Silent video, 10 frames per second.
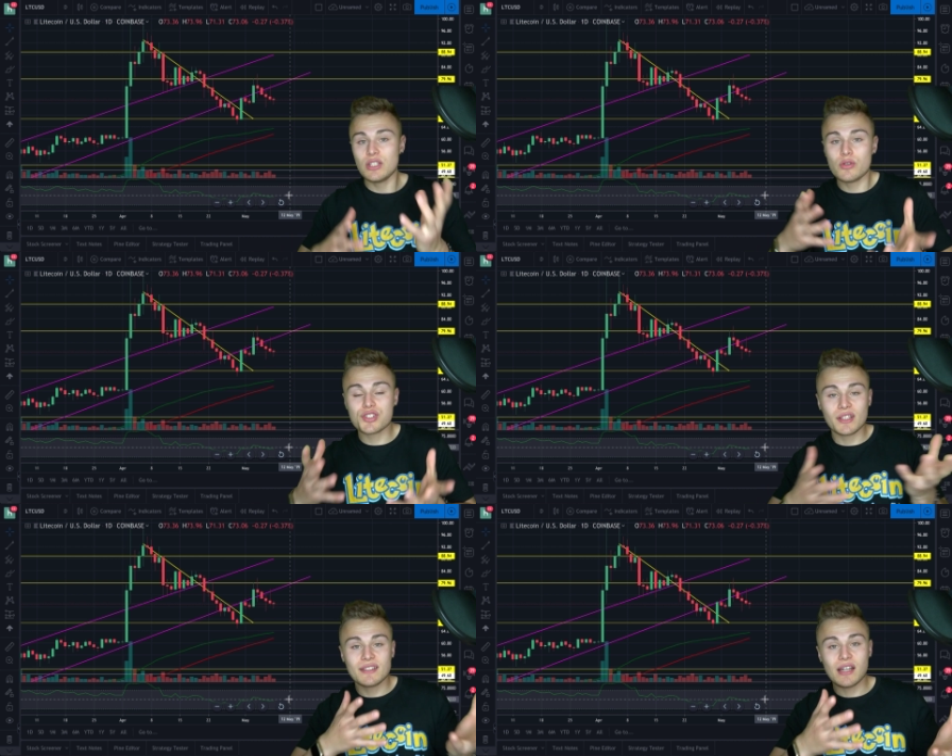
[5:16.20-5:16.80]

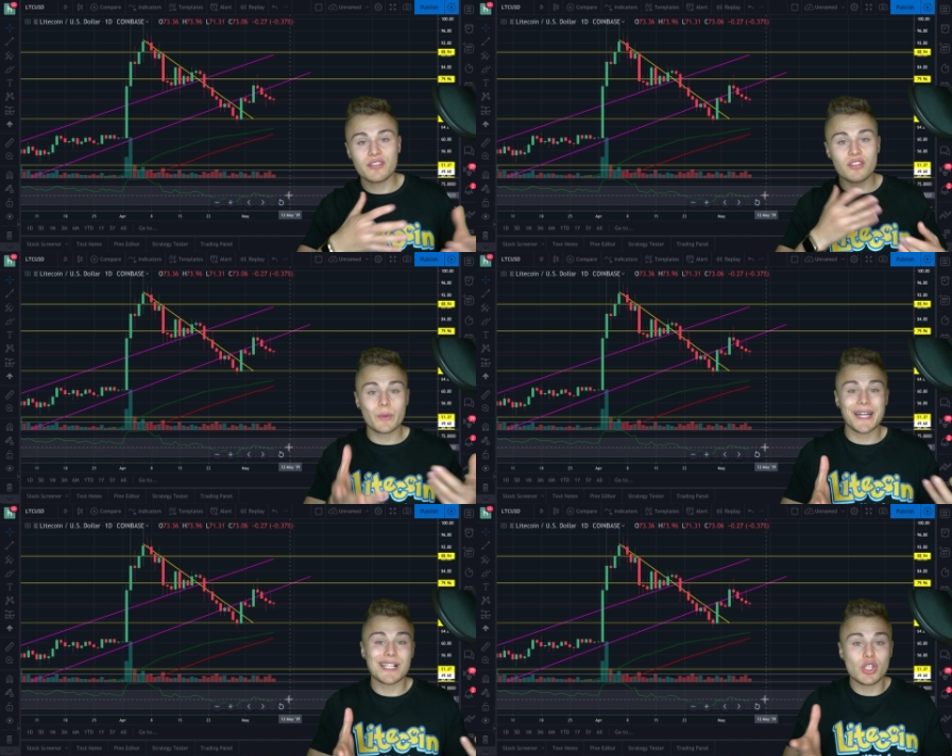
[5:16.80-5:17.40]
usually tells us
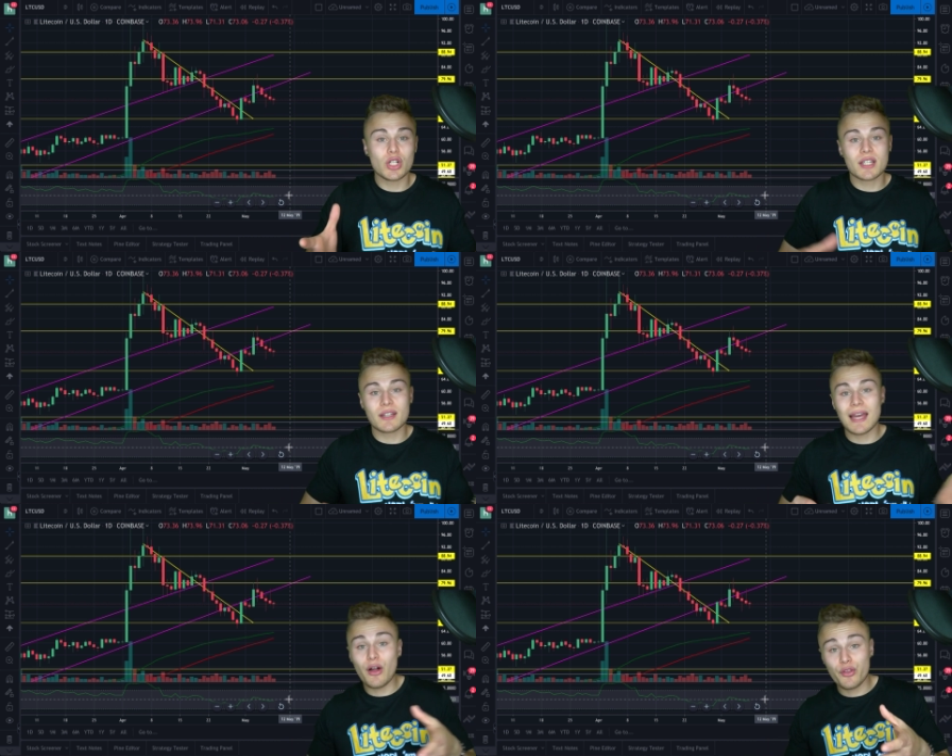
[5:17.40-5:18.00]
we got to
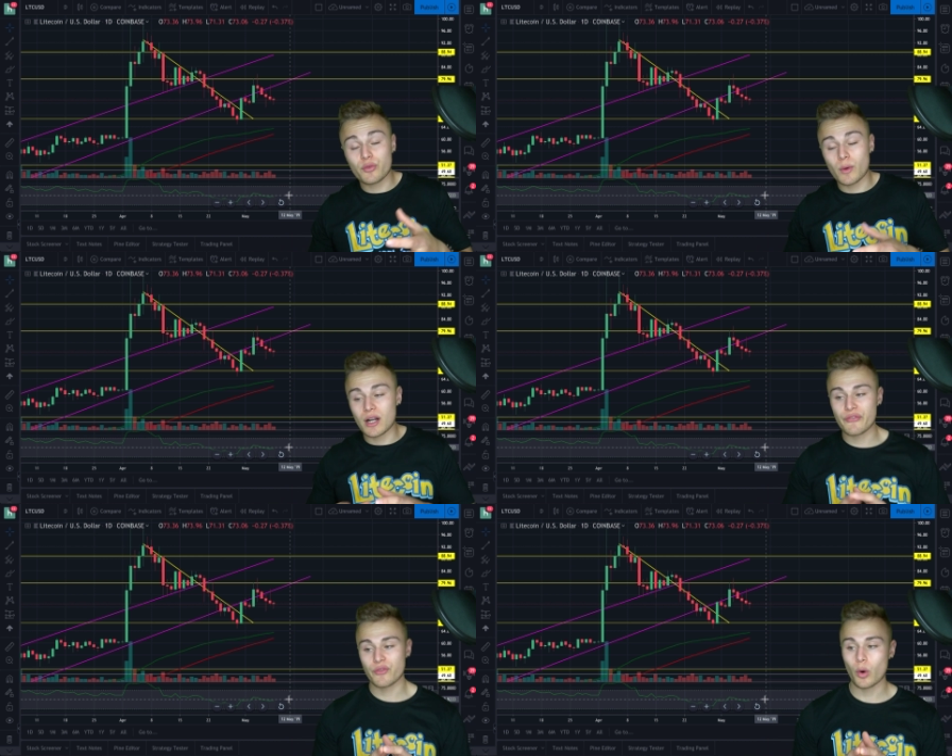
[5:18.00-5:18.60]
look
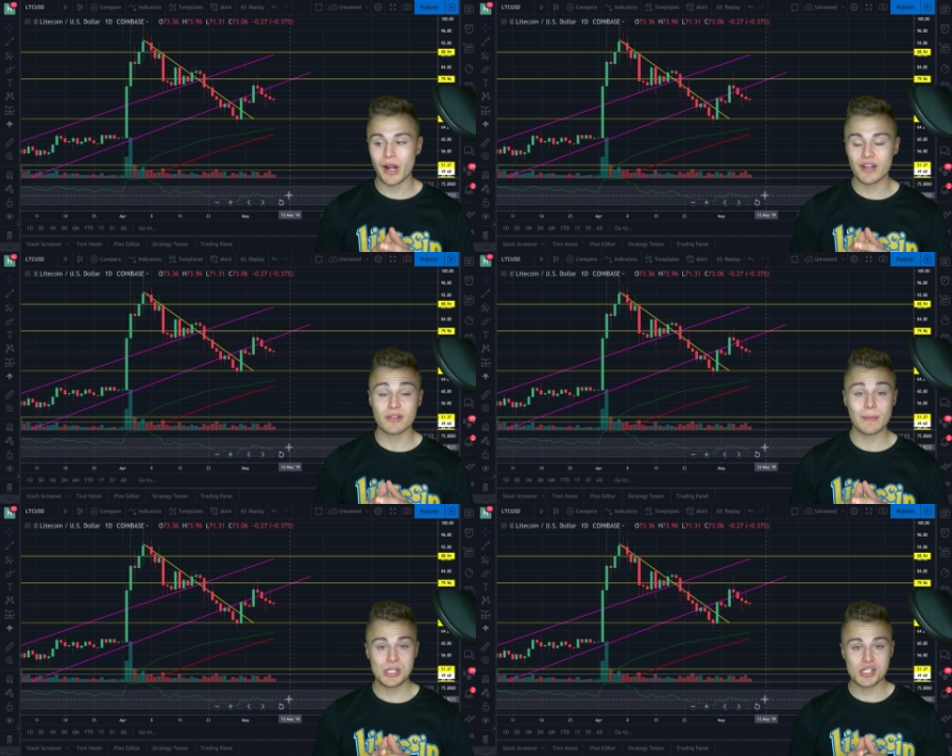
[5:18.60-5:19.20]
elsewhere for
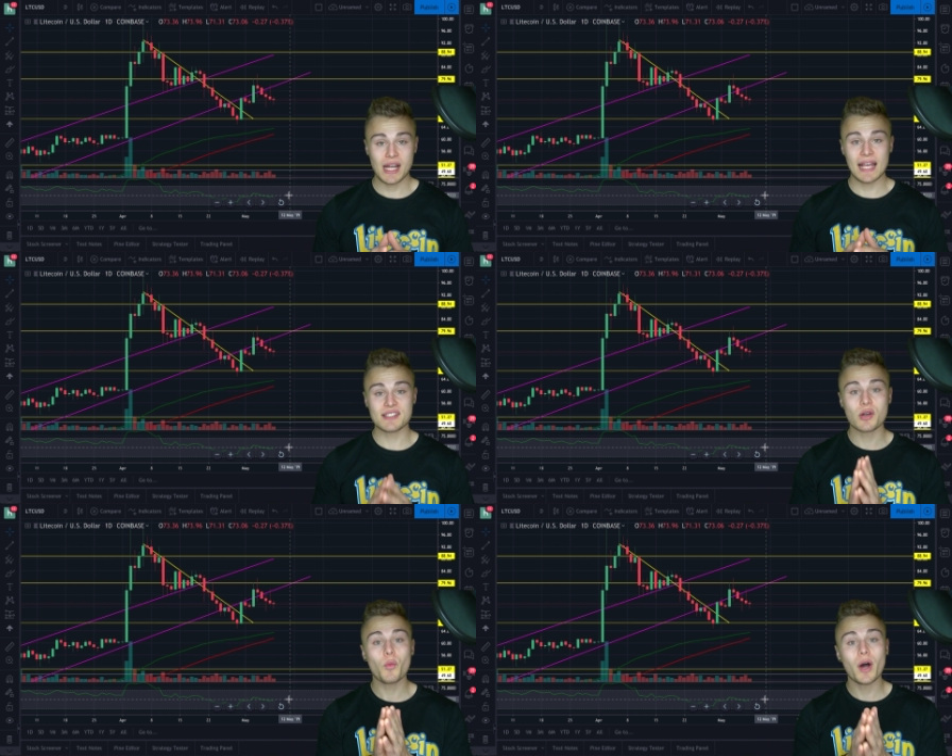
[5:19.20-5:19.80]
information
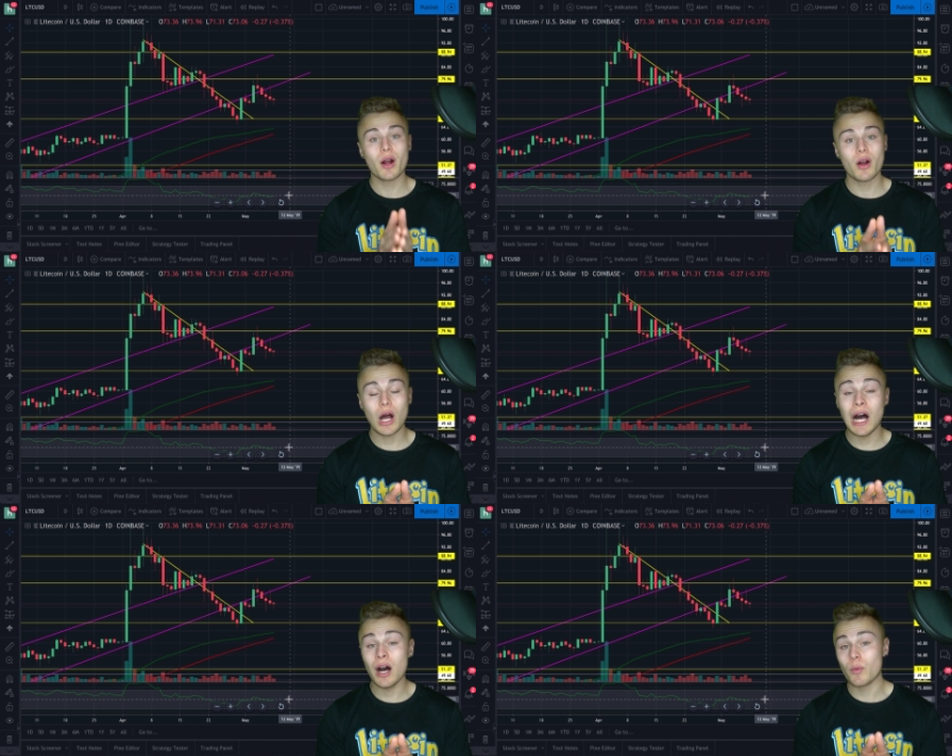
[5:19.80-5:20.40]
as to what
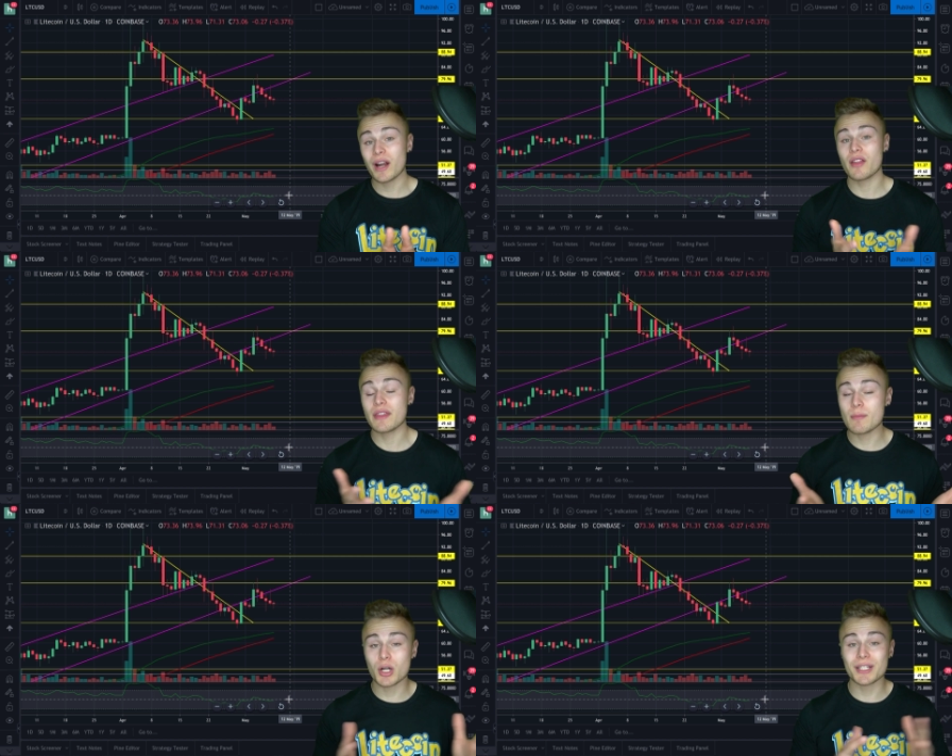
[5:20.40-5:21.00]
uh, where
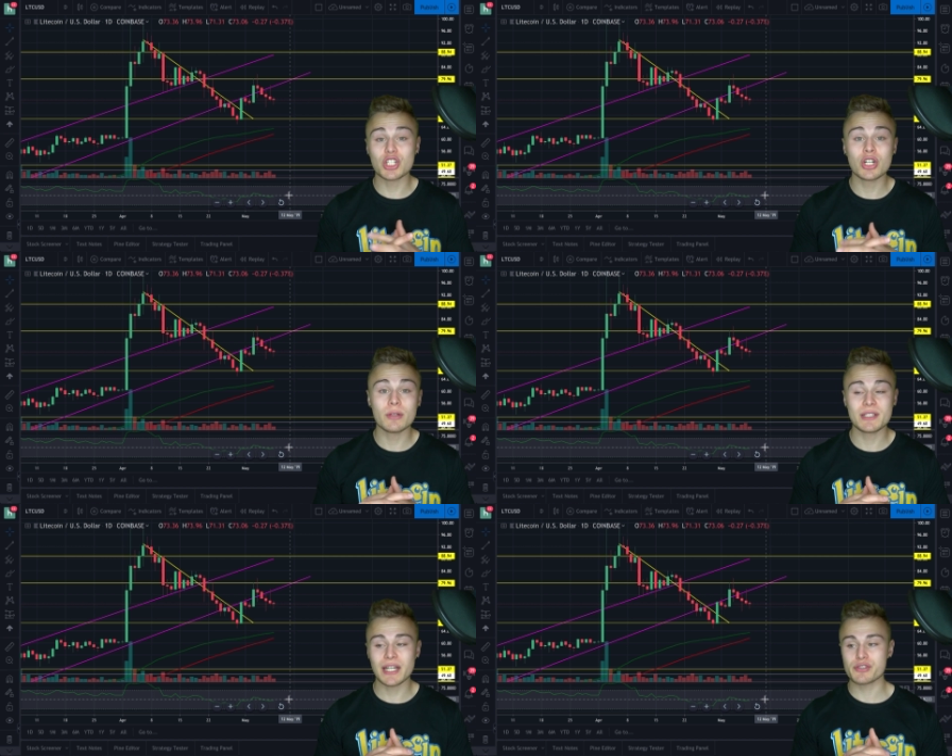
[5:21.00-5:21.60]
the market
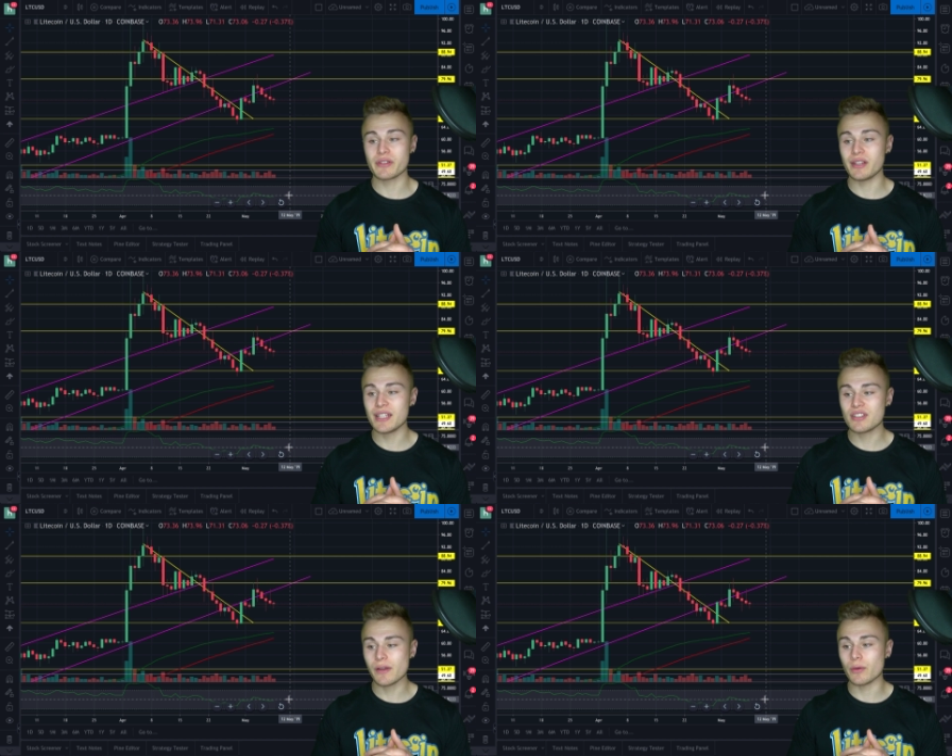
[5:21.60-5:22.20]
could potentially
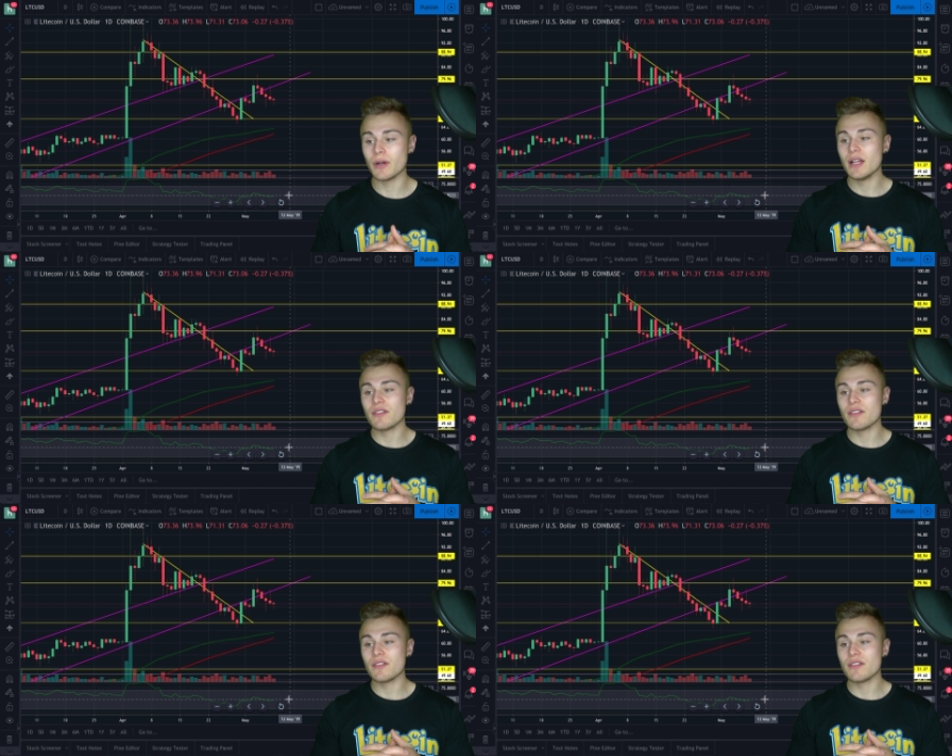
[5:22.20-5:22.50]
lead to.